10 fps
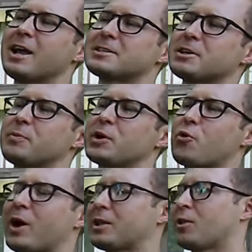it's gonna be
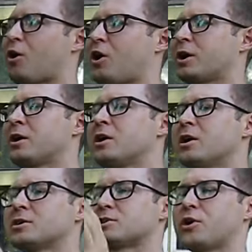quite long.
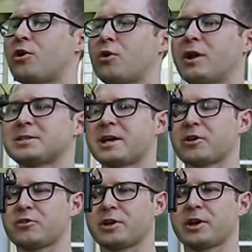So it's
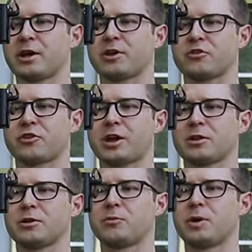actually gonna shake
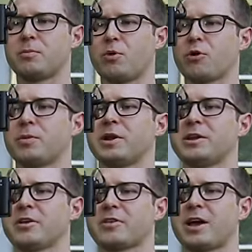a little bit more, but it
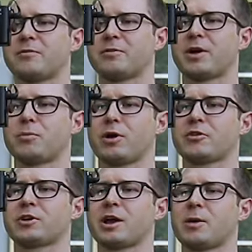does have the
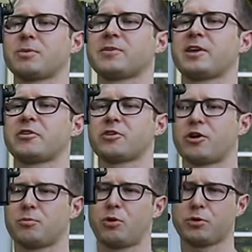vibration compensation
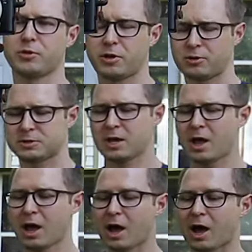on both of those.
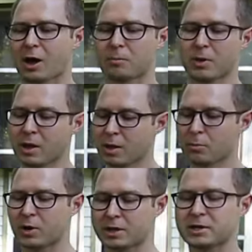Um,
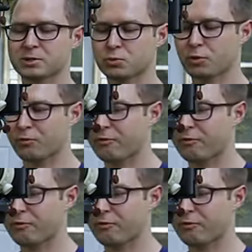but it does work